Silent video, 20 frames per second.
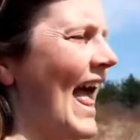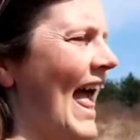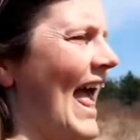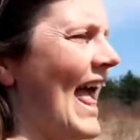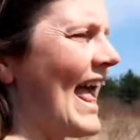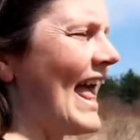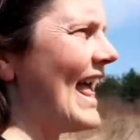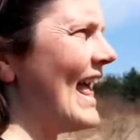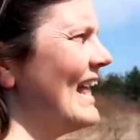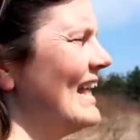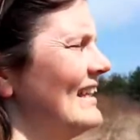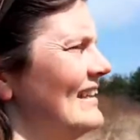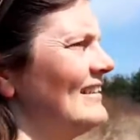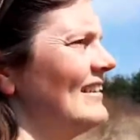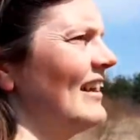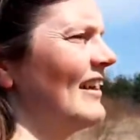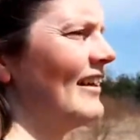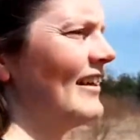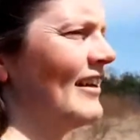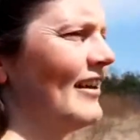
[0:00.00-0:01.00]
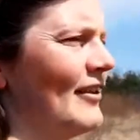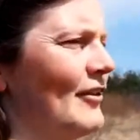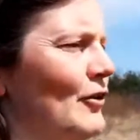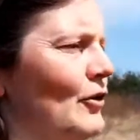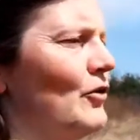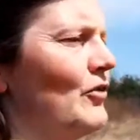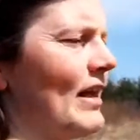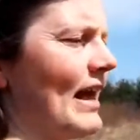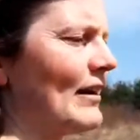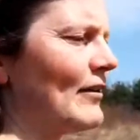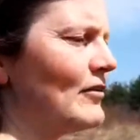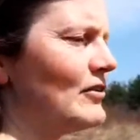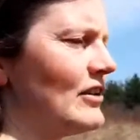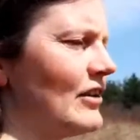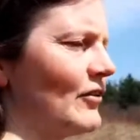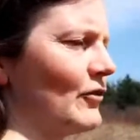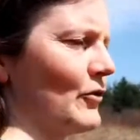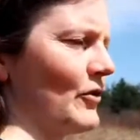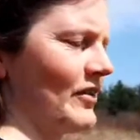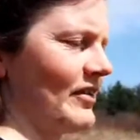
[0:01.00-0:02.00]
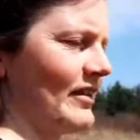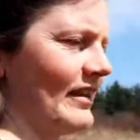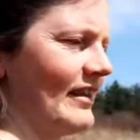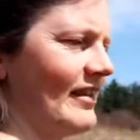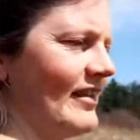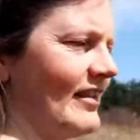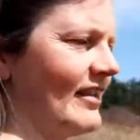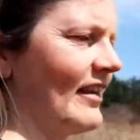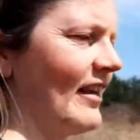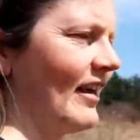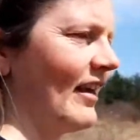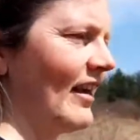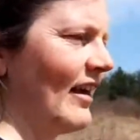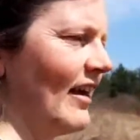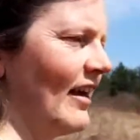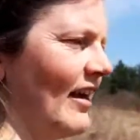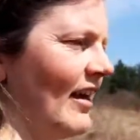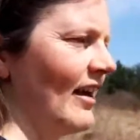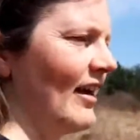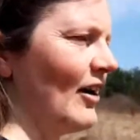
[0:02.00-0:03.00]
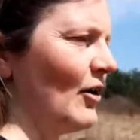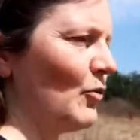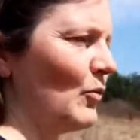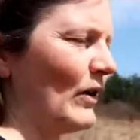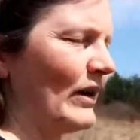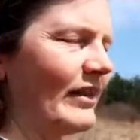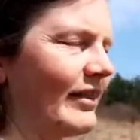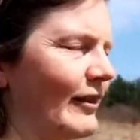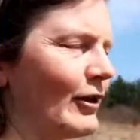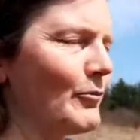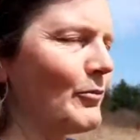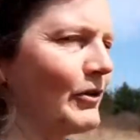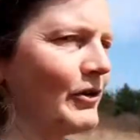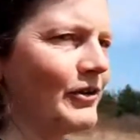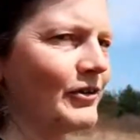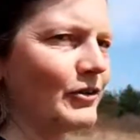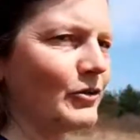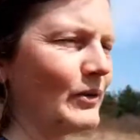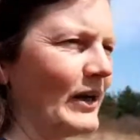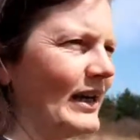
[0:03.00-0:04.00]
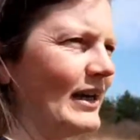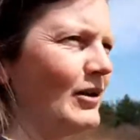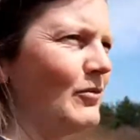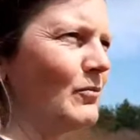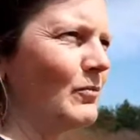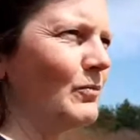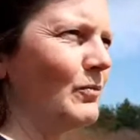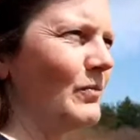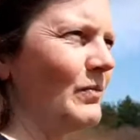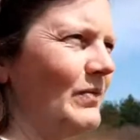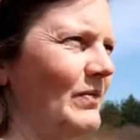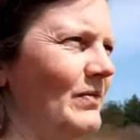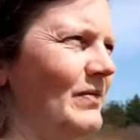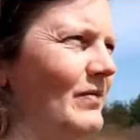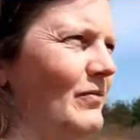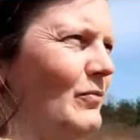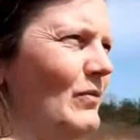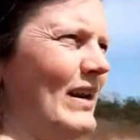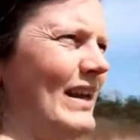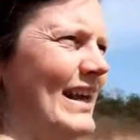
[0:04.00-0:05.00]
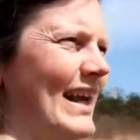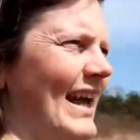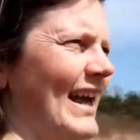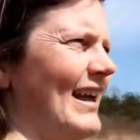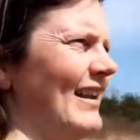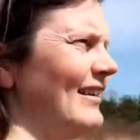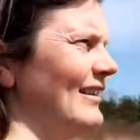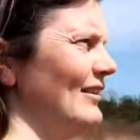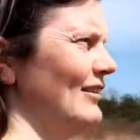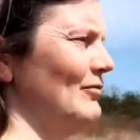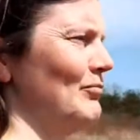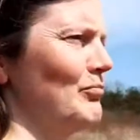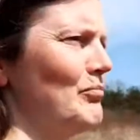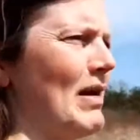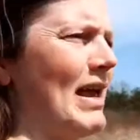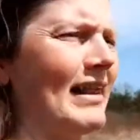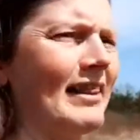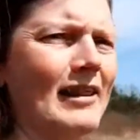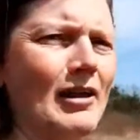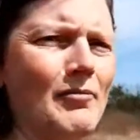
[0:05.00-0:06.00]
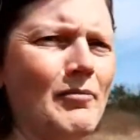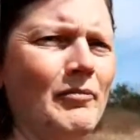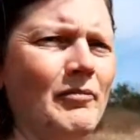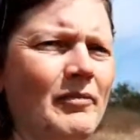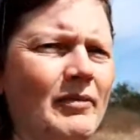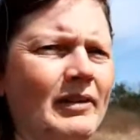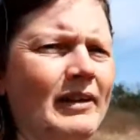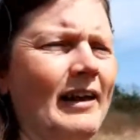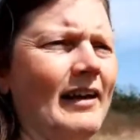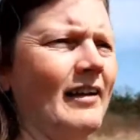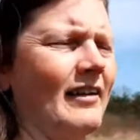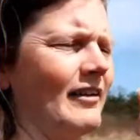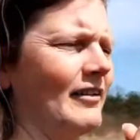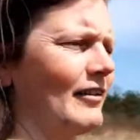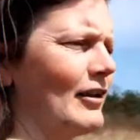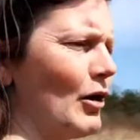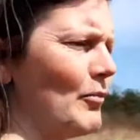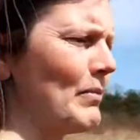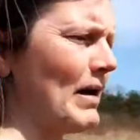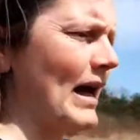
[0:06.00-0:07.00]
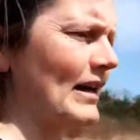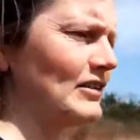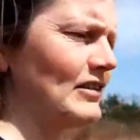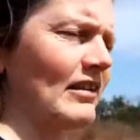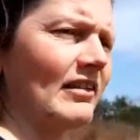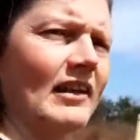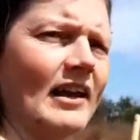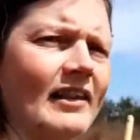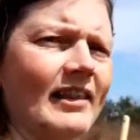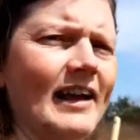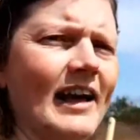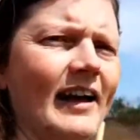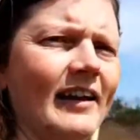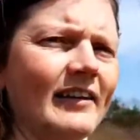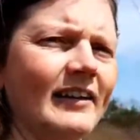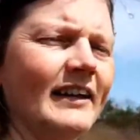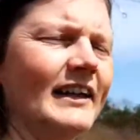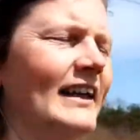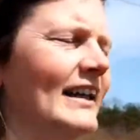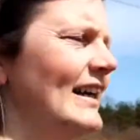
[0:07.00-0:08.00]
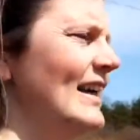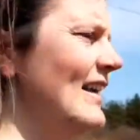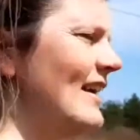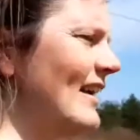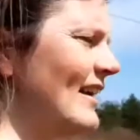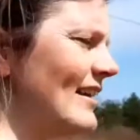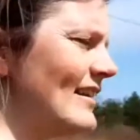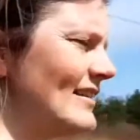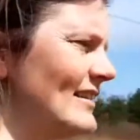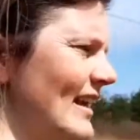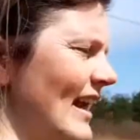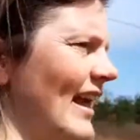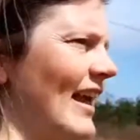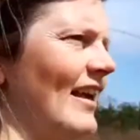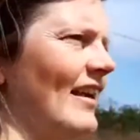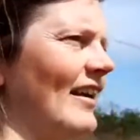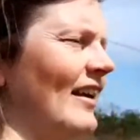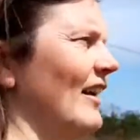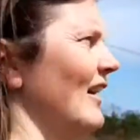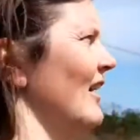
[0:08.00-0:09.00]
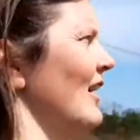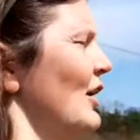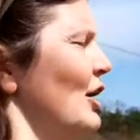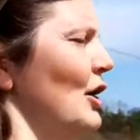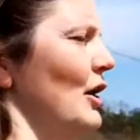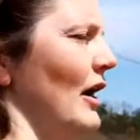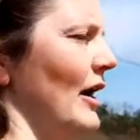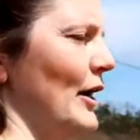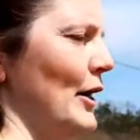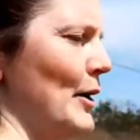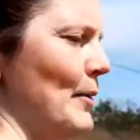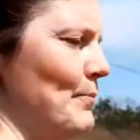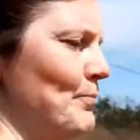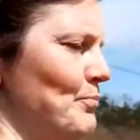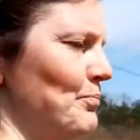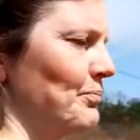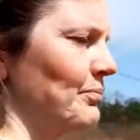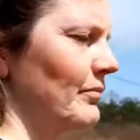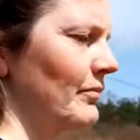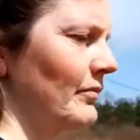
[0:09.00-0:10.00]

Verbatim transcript: and those energy sources once they're burnt away we can't make them like come back just like that it can take um,